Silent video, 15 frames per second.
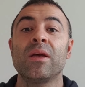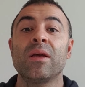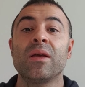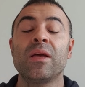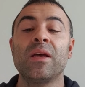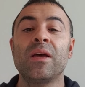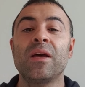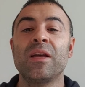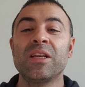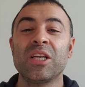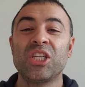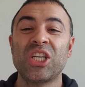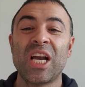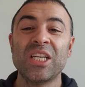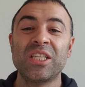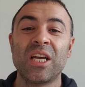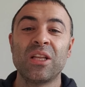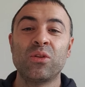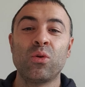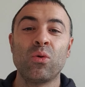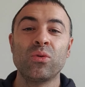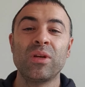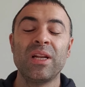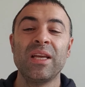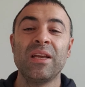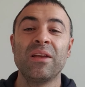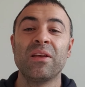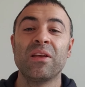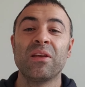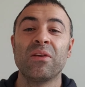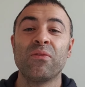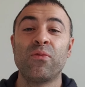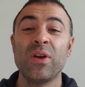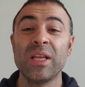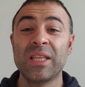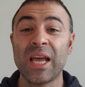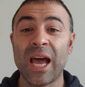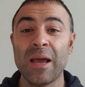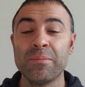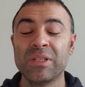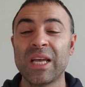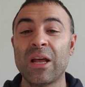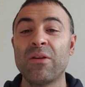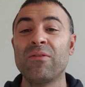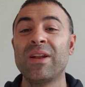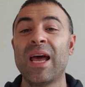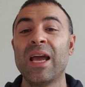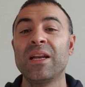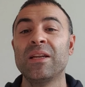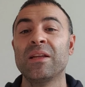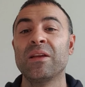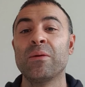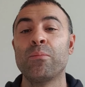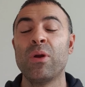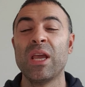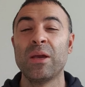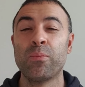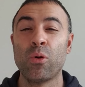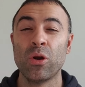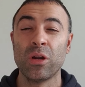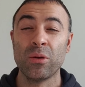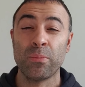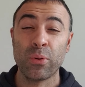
Sasha totally 3 times out of 9 break point